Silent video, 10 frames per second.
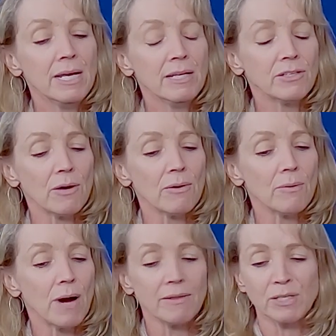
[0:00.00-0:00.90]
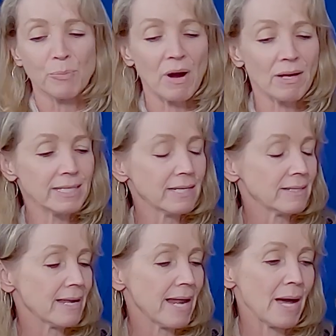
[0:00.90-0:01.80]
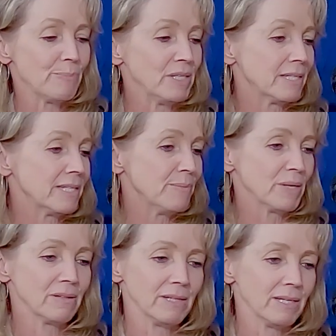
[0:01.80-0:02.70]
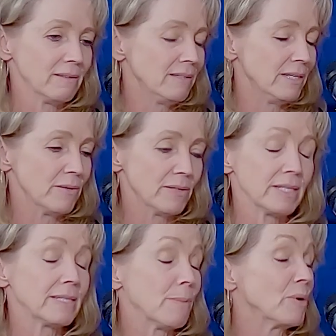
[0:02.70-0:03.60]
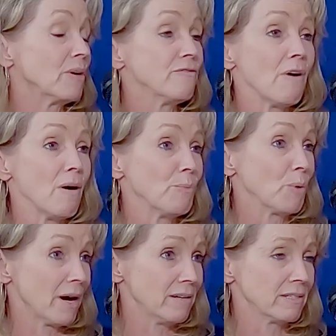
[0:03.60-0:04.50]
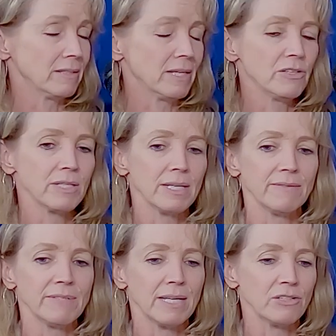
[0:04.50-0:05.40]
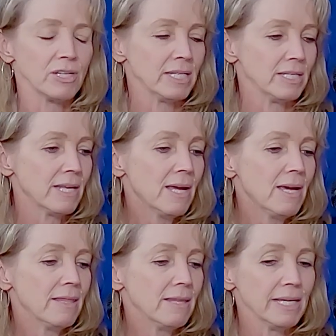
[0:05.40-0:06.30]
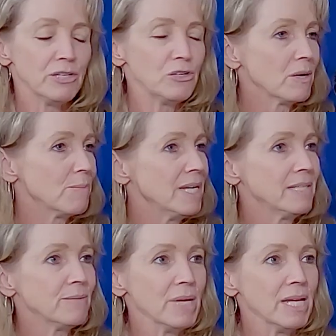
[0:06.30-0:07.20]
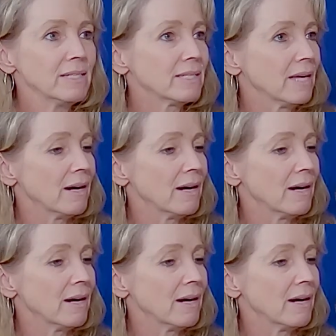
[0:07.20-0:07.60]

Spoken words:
So this process that happens typically, the summer and fall prior to legislative session is the issue committees meet.